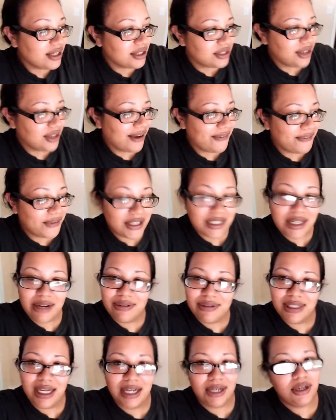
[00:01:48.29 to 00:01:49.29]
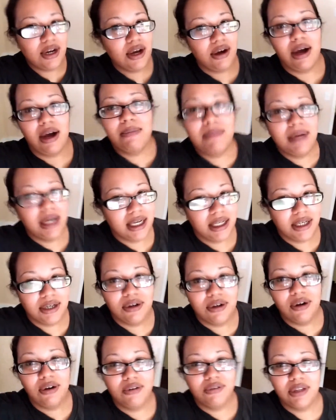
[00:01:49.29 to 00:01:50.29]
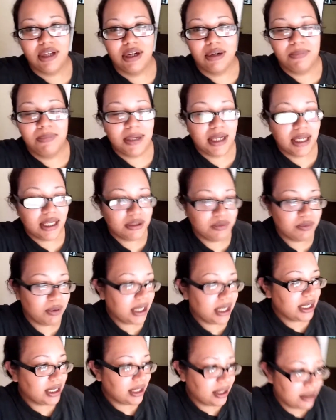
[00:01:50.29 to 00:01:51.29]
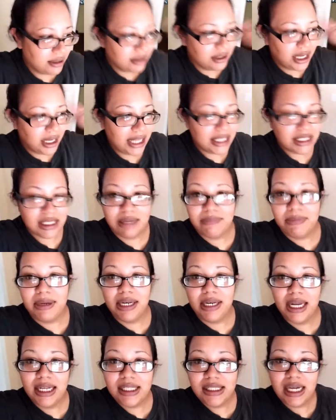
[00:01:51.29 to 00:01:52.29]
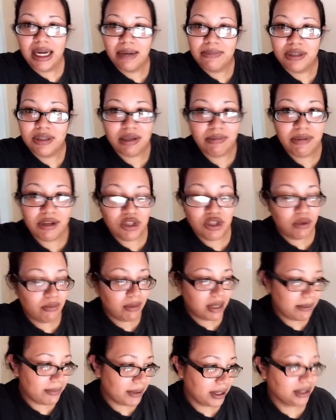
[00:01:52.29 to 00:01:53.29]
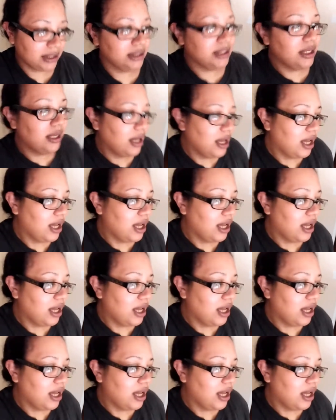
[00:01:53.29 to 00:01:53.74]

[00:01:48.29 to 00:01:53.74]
So at first I was like, no, I'm not going to go over there because one, it's going to be nighttime. There's going to be too many bugs.